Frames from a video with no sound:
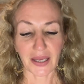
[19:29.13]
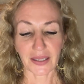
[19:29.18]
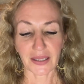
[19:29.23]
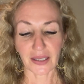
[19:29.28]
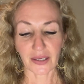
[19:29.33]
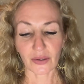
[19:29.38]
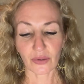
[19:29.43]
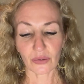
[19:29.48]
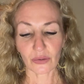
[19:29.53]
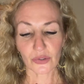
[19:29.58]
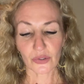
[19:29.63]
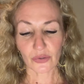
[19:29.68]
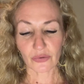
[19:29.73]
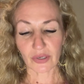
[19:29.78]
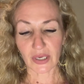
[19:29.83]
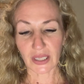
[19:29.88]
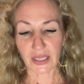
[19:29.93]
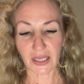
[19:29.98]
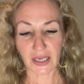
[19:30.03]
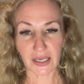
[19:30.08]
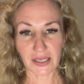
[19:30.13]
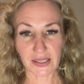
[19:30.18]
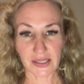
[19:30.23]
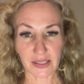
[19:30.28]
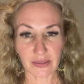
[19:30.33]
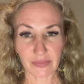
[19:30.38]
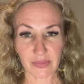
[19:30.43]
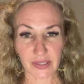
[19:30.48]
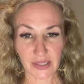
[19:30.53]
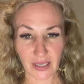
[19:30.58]
They also realize
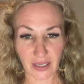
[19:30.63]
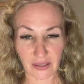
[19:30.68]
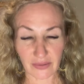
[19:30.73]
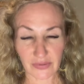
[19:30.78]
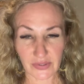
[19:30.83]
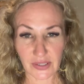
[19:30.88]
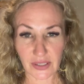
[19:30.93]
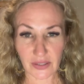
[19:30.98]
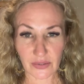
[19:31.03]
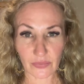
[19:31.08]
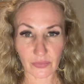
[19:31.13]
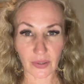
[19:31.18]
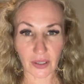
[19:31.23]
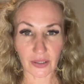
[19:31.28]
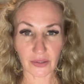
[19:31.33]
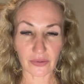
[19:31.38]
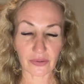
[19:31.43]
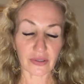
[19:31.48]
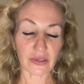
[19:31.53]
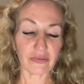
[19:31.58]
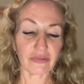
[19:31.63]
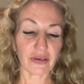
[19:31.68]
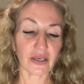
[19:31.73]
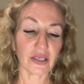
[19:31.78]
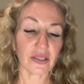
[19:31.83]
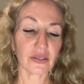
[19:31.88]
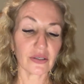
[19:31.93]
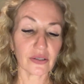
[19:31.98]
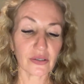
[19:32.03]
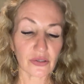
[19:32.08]
themselves as one
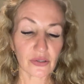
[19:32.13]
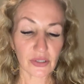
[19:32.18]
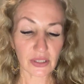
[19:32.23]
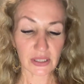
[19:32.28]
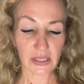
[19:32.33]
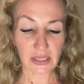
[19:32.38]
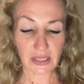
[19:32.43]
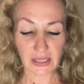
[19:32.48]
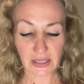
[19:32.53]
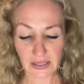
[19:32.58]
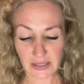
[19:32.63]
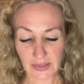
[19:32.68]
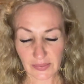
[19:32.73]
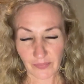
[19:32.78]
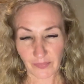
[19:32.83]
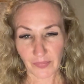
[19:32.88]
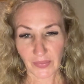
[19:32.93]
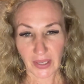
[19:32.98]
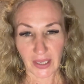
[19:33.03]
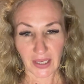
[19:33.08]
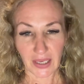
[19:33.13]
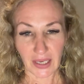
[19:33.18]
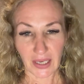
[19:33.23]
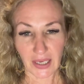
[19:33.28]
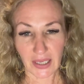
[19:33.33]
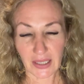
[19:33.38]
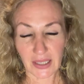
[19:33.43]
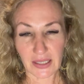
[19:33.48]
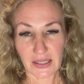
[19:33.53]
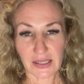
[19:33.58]
unified consciousness.
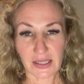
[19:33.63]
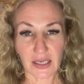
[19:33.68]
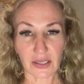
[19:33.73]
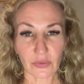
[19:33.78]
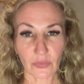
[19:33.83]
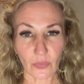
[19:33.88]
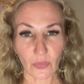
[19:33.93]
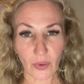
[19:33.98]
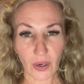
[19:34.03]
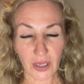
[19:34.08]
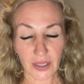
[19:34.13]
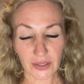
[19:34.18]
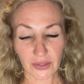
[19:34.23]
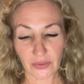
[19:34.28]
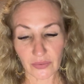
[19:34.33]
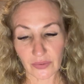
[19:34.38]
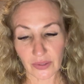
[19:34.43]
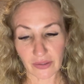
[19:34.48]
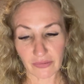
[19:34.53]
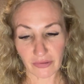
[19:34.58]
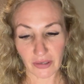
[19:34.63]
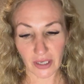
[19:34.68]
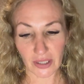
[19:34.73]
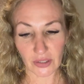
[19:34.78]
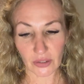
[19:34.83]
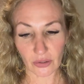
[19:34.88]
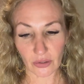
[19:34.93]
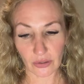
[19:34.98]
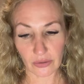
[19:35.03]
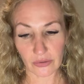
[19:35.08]
And as that one
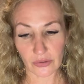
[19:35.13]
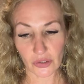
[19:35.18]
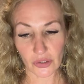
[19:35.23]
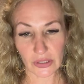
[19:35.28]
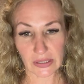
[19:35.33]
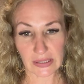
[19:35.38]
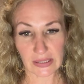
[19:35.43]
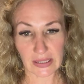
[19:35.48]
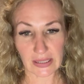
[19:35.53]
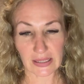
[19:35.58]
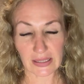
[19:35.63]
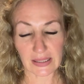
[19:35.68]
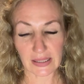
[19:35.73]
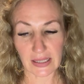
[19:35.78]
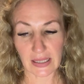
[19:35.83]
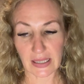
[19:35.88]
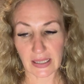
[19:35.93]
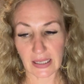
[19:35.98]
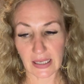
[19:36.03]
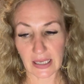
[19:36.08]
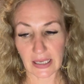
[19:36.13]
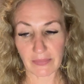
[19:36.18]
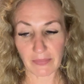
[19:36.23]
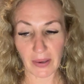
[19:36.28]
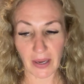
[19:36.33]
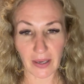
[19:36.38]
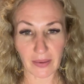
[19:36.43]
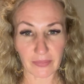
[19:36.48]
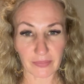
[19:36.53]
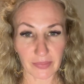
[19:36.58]
unified consciousness, they keep
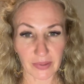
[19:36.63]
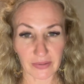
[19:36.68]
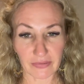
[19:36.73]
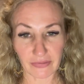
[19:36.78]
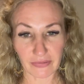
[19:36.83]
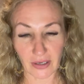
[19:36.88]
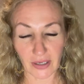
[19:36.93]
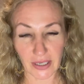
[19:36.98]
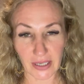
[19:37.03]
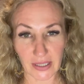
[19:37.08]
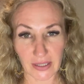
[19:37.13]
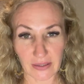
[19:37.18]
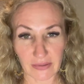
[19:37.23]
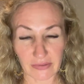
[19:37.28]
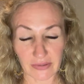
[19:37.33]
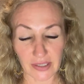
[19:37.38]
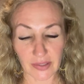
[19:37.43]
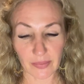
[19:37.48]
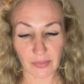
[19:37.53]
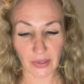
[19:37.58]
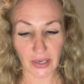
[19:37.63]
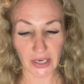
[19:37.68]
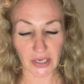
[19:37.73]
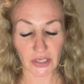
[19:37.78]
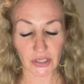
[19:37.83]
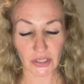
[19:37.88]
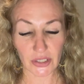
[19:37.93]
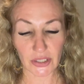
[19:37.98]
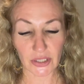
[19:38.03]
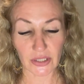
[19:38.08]
amplifying the
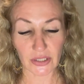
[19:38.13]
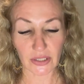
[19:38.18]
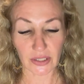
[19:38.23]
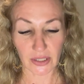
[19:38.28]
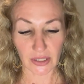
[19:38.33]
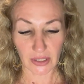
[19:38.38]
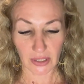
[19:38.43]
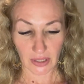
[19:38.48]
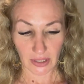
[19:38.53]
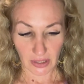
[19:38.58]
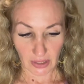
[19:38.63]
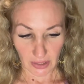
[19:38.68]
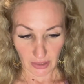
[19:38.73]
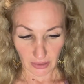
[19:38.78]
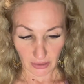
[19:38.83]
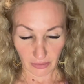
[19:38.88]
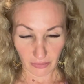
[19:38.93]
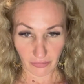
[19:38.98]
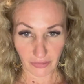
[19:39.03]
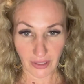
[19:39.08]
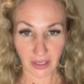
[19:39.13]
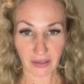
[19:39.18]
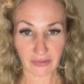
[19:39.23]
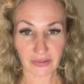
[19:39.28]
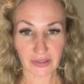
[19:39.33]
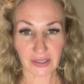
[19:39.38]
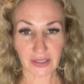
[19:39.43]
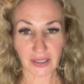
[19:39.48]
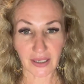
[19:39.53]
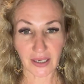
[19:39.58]
vibration of love
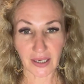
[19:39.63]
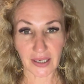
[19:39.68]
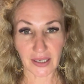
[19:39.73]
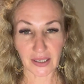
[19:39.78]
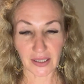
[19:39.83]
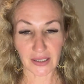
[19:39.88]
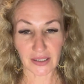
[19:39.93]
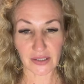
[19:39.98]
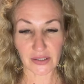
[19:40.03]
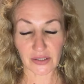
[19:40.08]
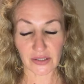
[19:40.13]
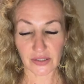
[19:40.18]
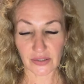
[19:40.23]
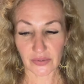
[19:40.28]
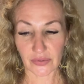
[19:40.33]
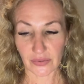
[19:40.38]
and kindness